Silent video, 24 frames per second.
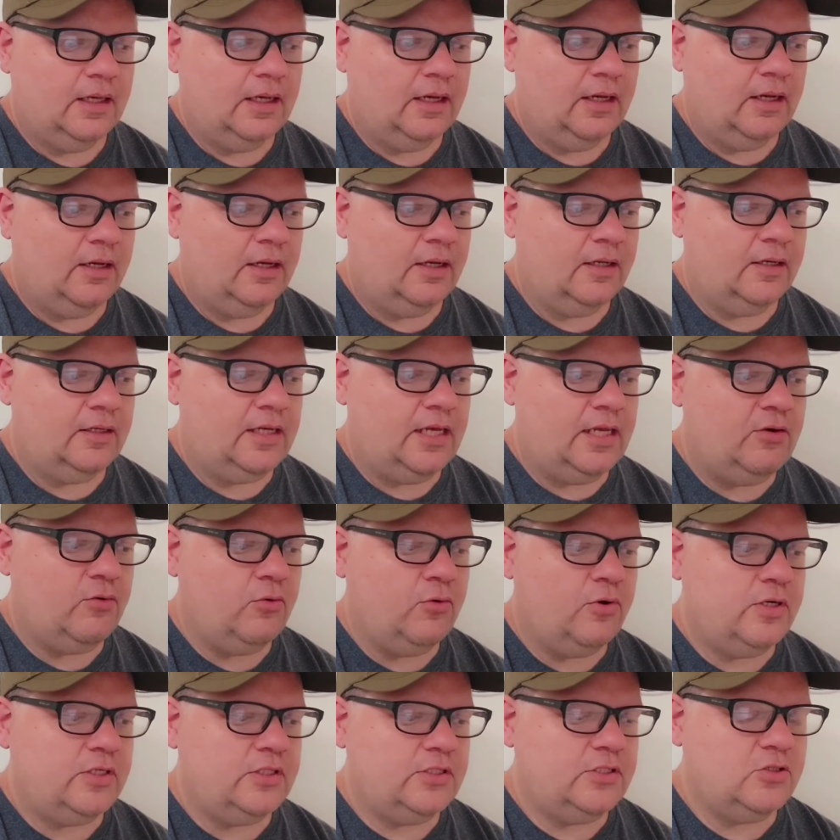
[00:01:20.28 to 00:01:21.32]
In
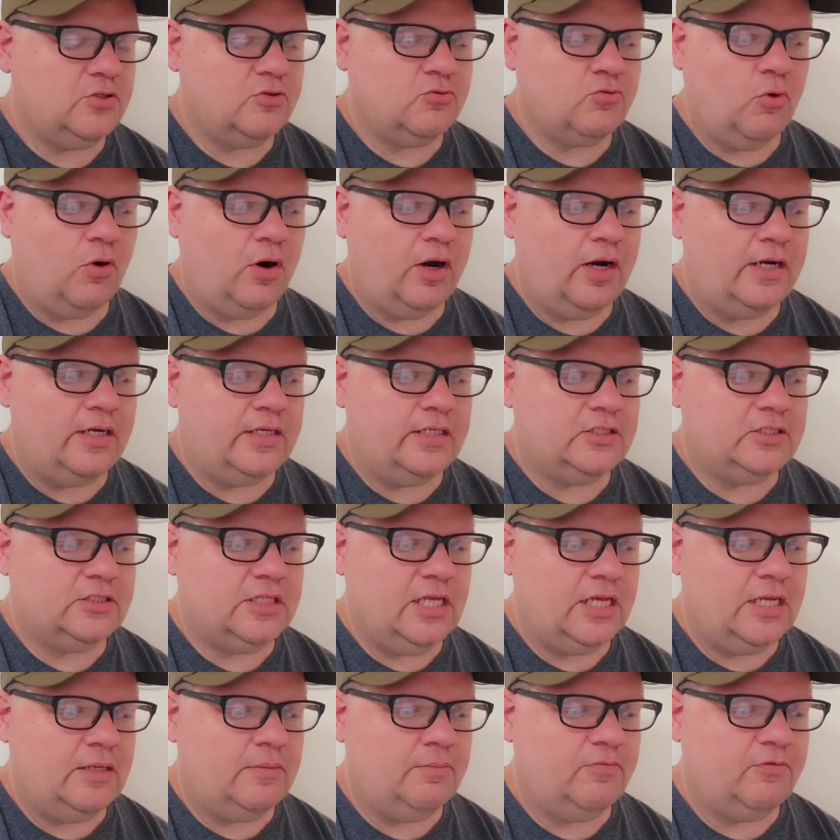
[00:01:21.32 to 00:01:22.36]
order to acquire this
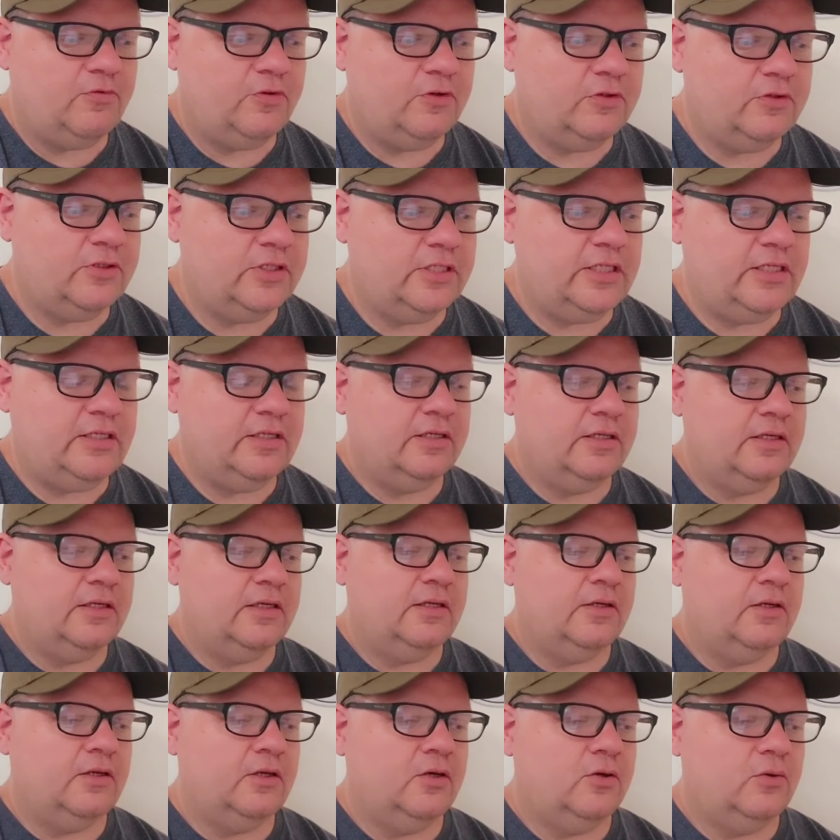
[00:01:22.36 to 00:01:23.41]
name, Philly
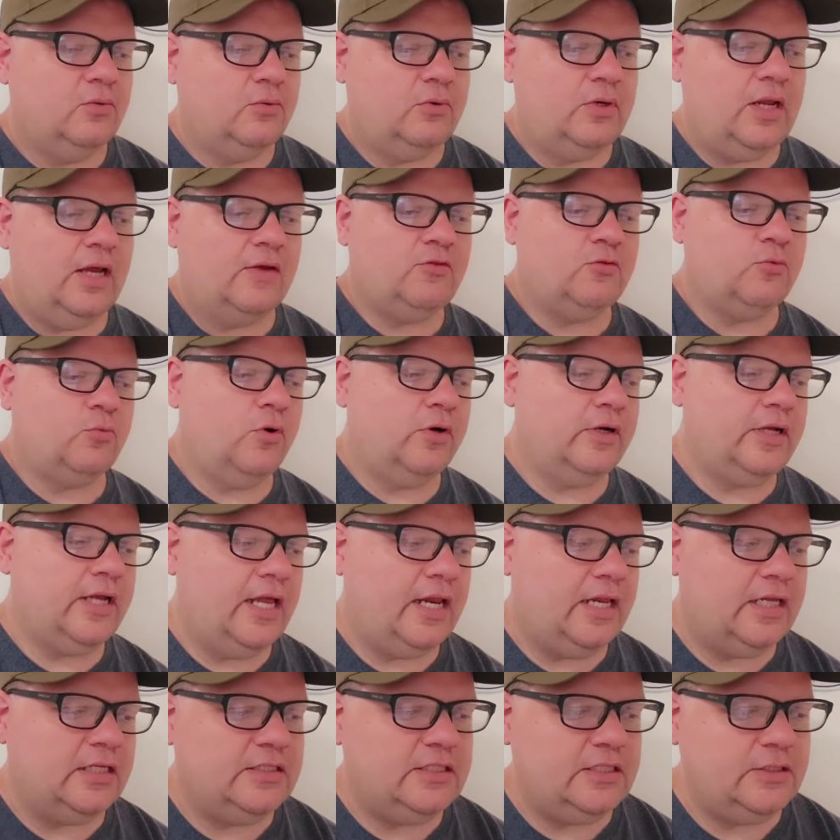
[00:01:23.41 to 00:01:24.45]
would have to work
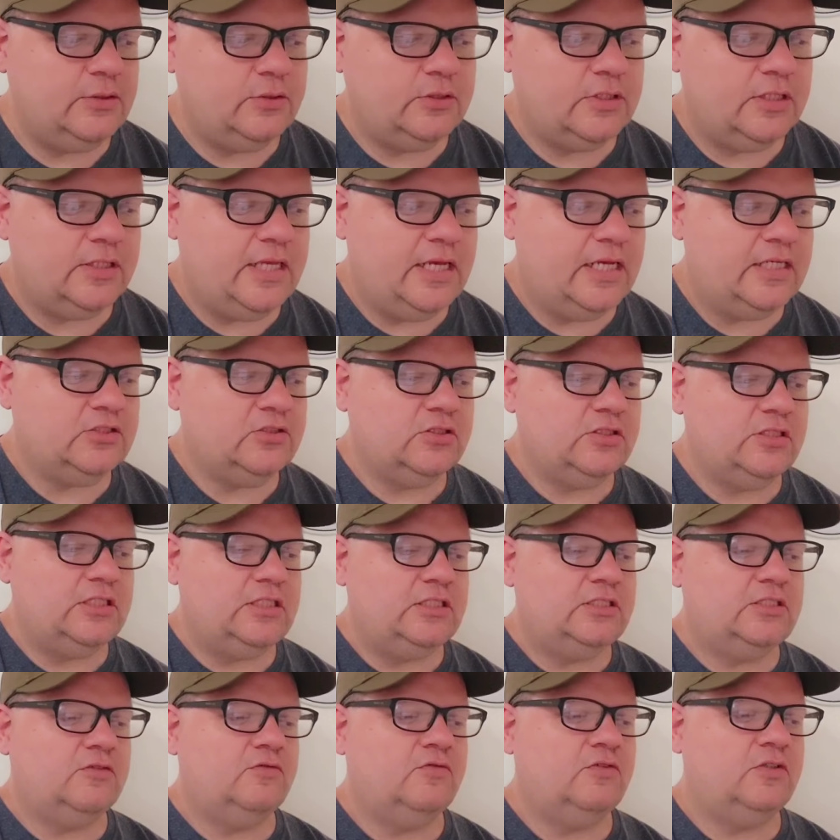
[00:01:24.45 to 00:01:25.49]
out a deal with the National League
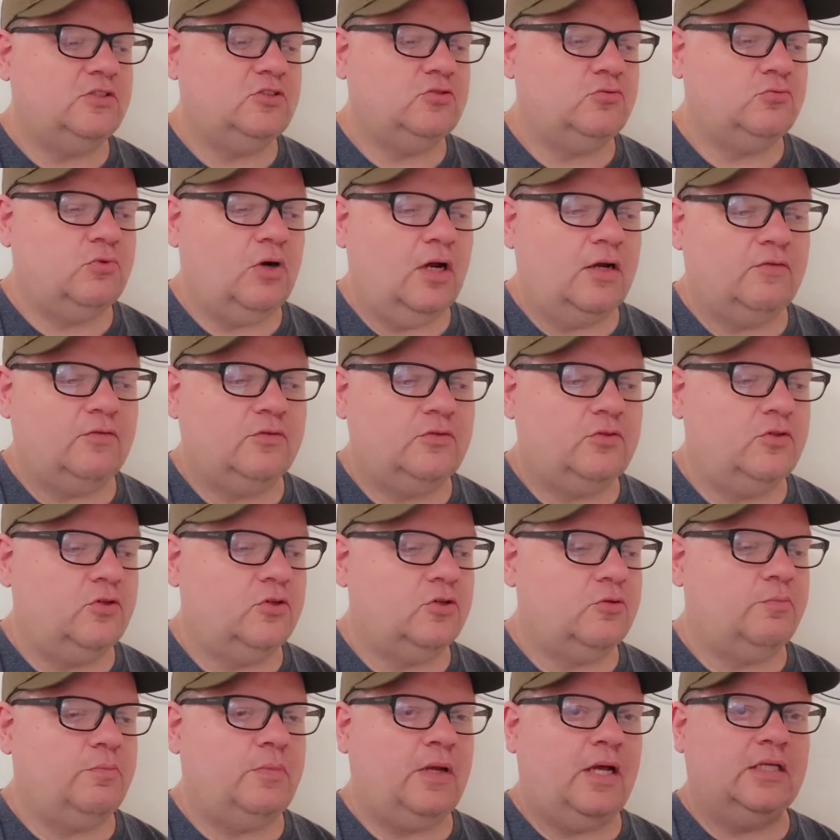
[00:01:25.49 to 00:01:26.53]
East division rival New
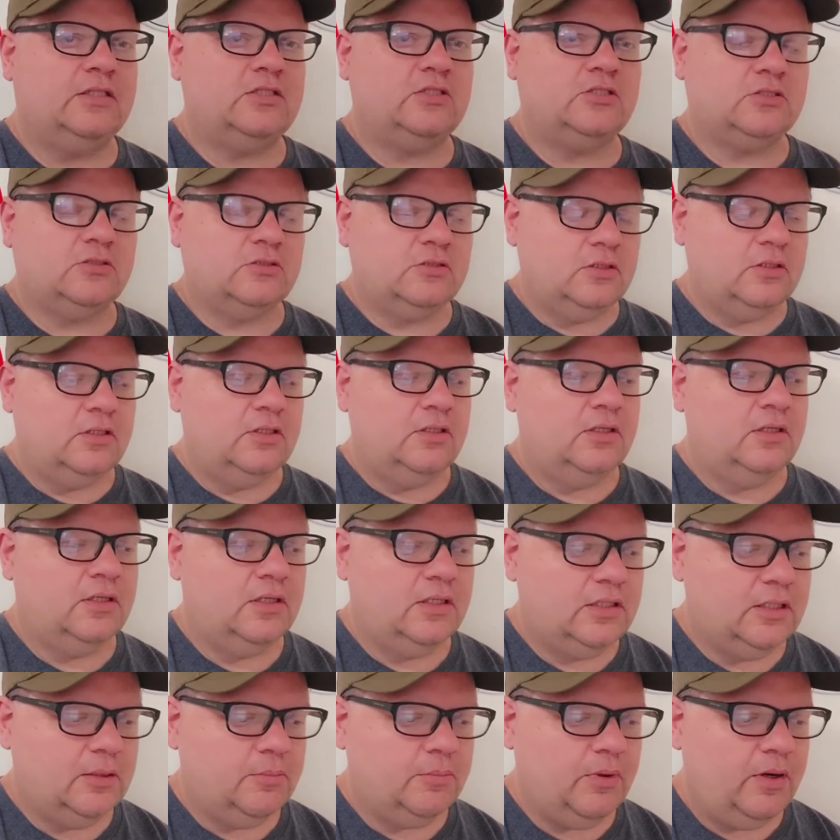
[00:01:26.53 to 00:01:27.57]
York Mets.
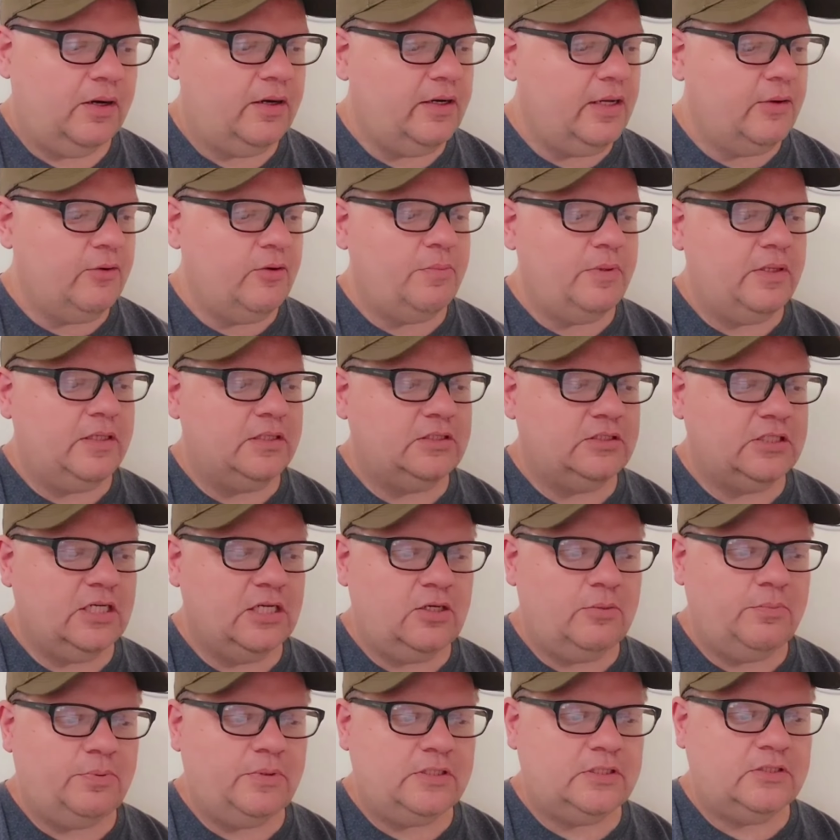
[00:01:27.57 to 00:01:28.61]
Player that would be a
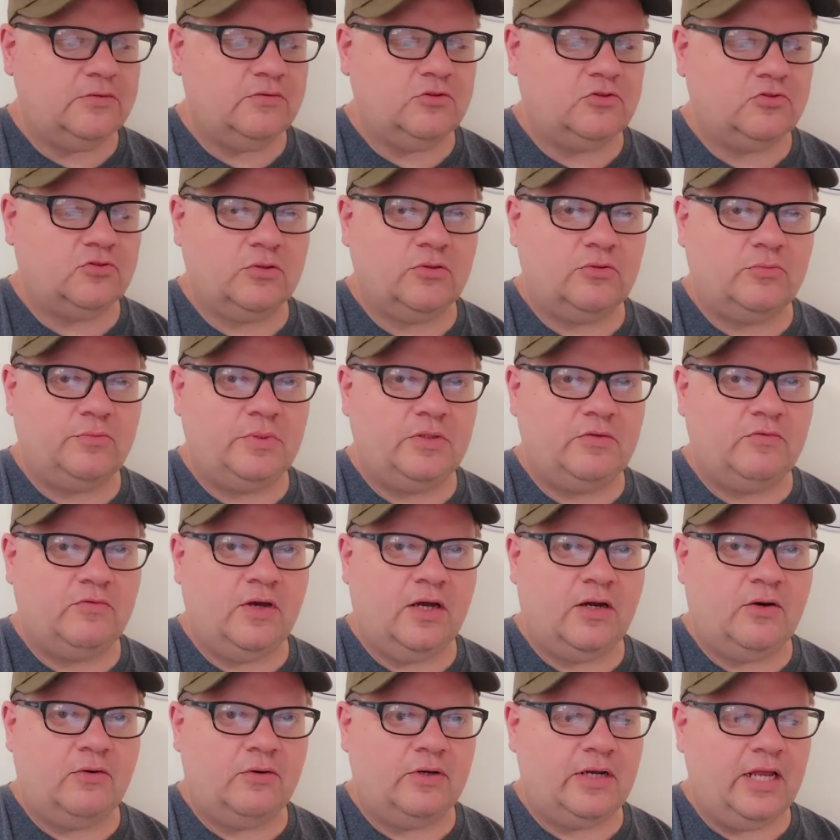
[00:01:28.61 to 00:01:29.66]
centerpiece of a trade would be
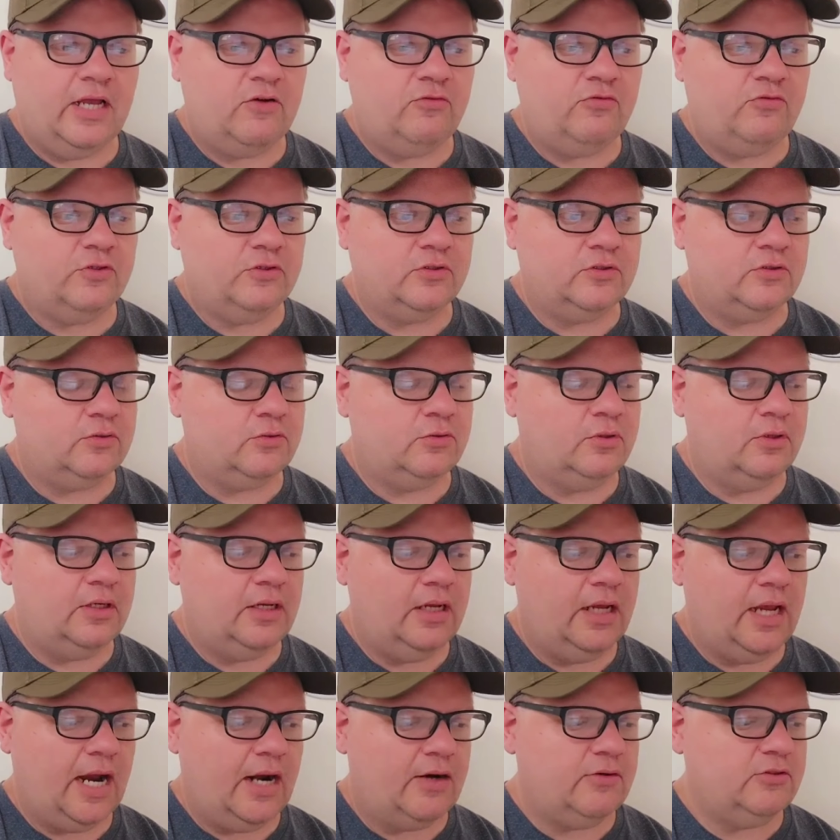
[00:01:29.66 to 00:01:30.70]
veteran outfielder
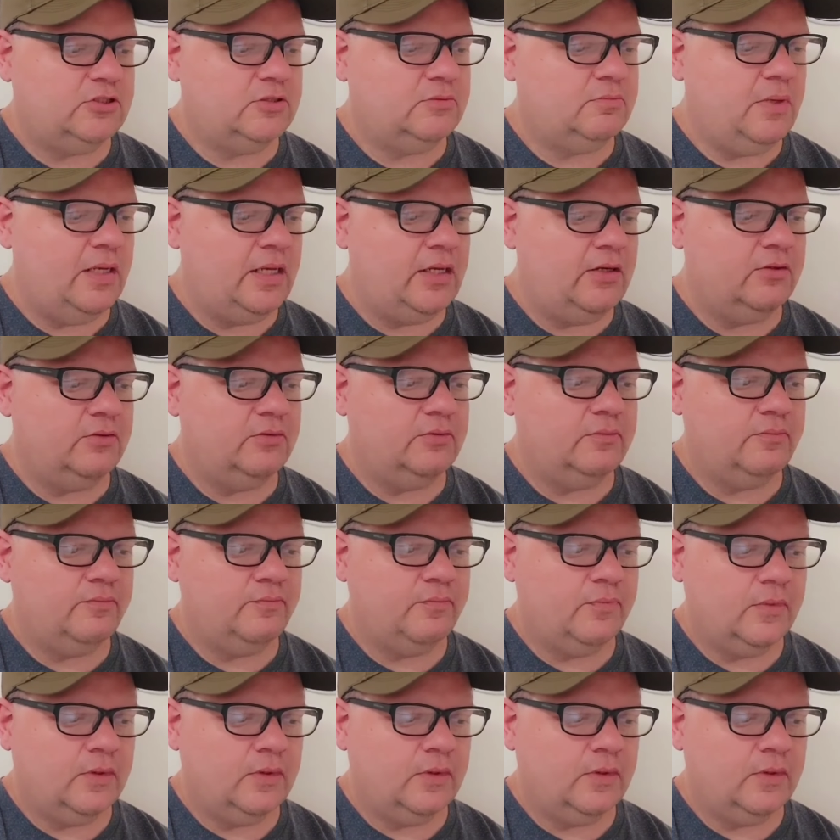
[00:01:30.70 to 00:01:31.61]
Harrison Bader.